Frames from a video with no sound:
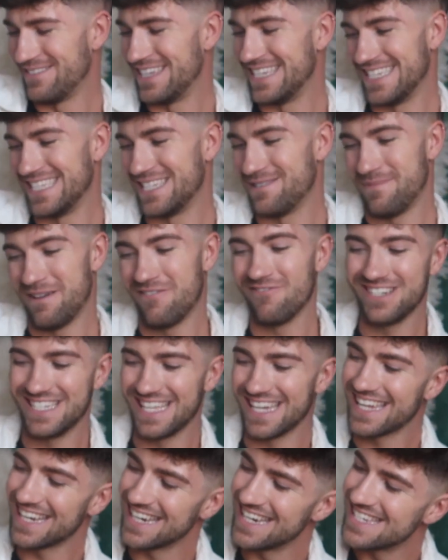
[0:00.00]
this is a bit
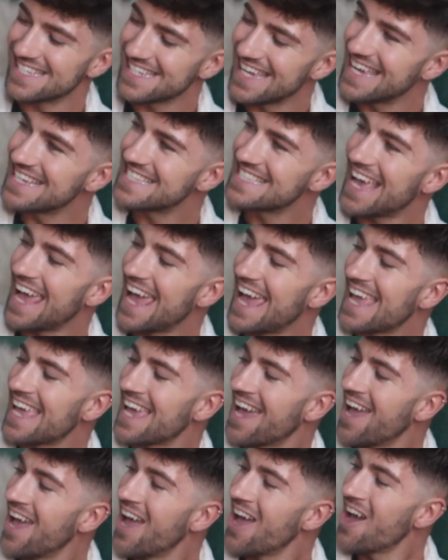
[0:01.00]
ridiculous, it's
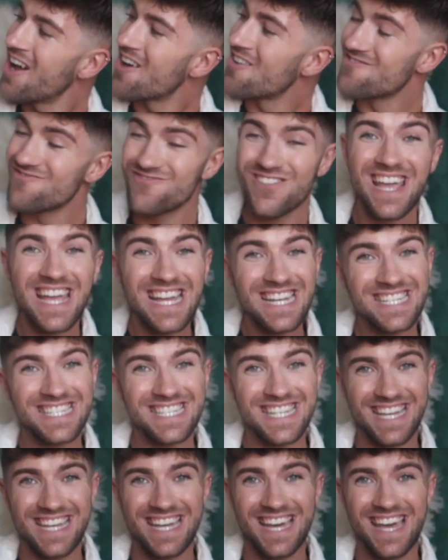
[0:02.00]
a
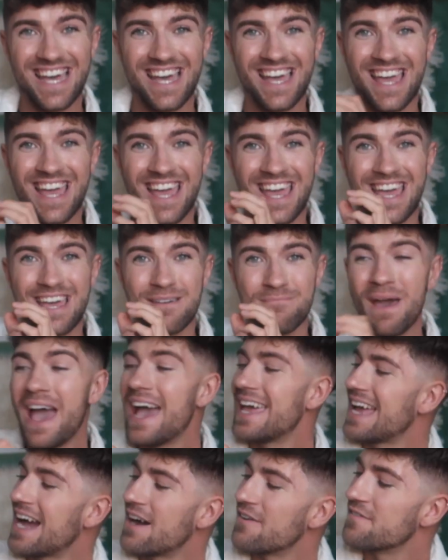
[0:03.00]
reindeer
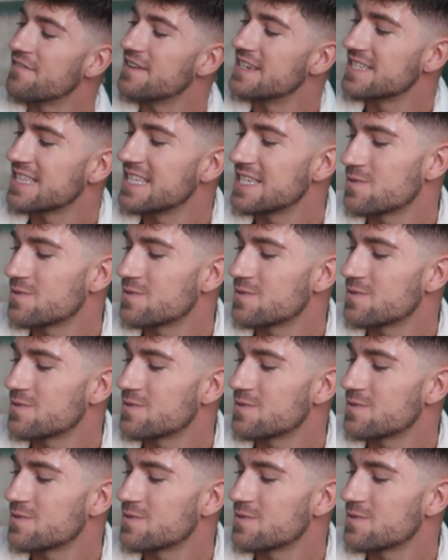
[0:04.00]
pet outfit.